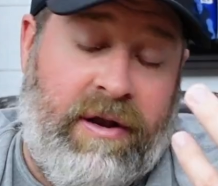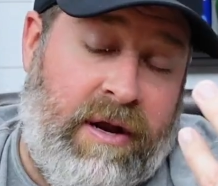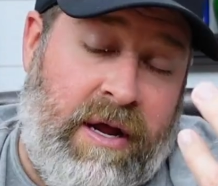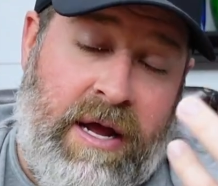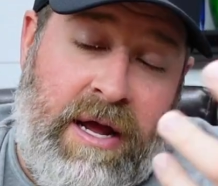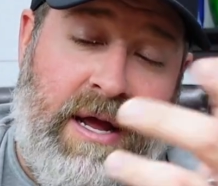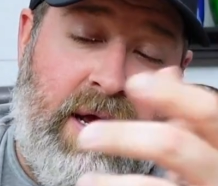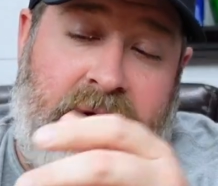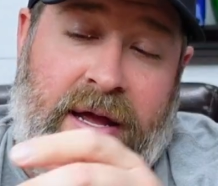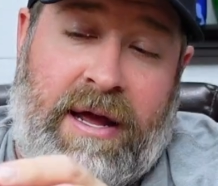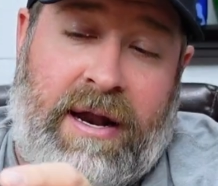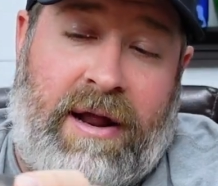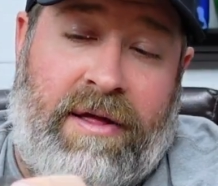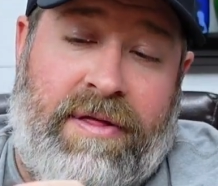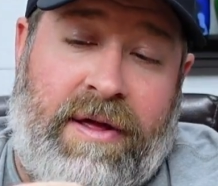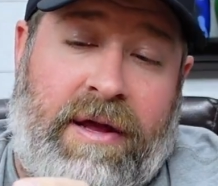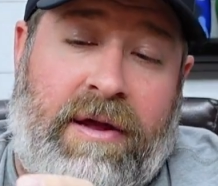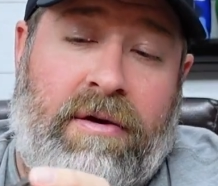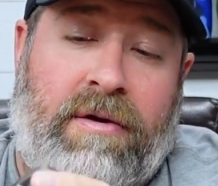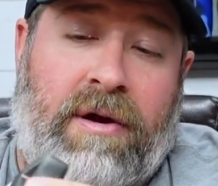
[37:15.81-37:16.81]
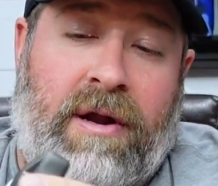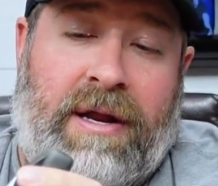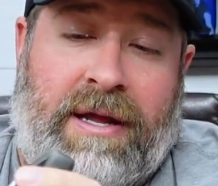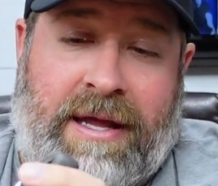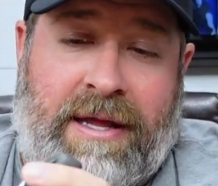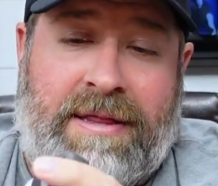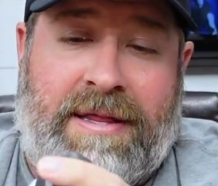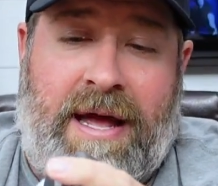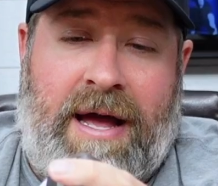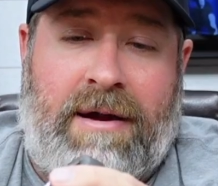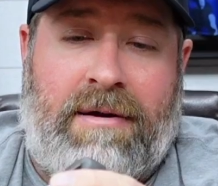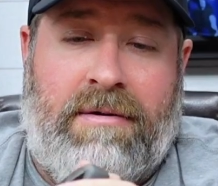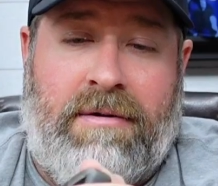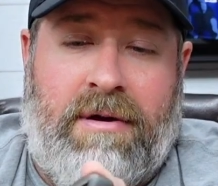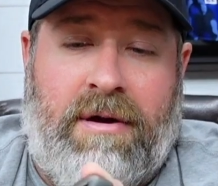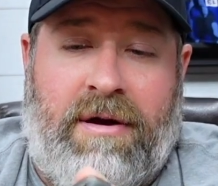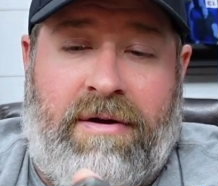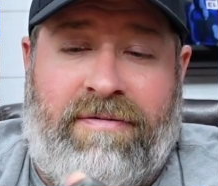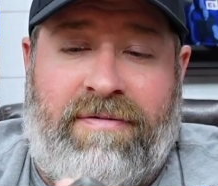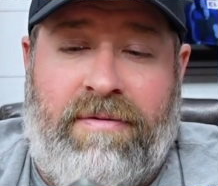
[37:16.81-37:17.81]
And I think you're going to get that
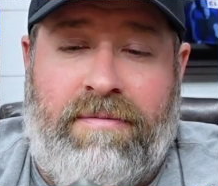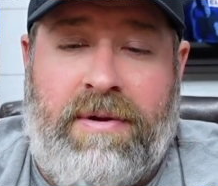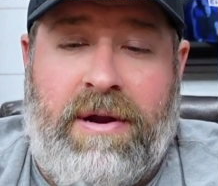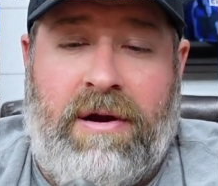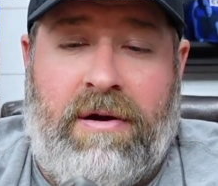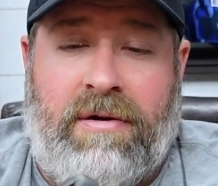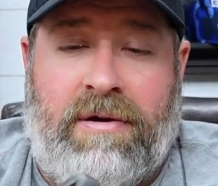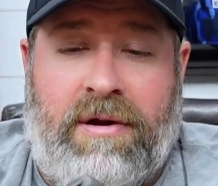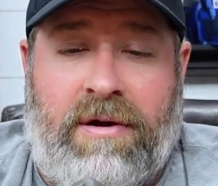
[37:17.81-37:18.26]
from here.